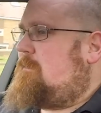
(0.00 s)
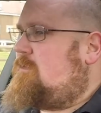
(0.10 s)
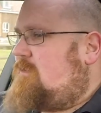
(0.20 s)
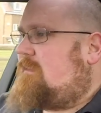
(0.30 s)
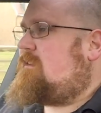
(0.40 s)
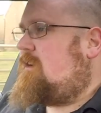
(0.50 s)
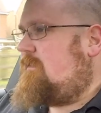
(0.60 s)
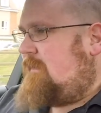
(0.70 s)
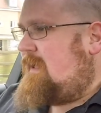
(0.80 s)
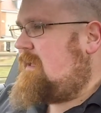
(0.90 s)
You just kind
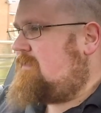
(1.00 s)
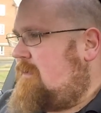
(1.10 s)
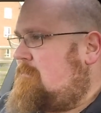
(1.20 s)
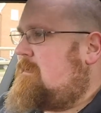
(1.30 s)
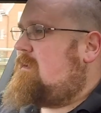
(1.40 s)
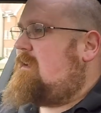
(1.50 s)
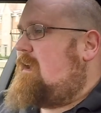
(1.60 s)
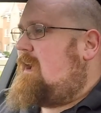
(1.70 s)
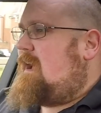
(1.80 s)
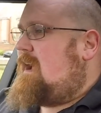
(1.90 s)
of hear them
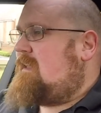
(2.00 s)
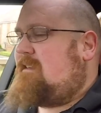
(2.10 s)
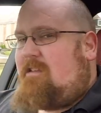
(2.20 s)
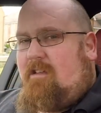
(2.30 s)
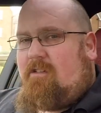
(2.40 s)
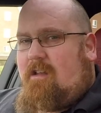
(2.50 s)
and then they just kind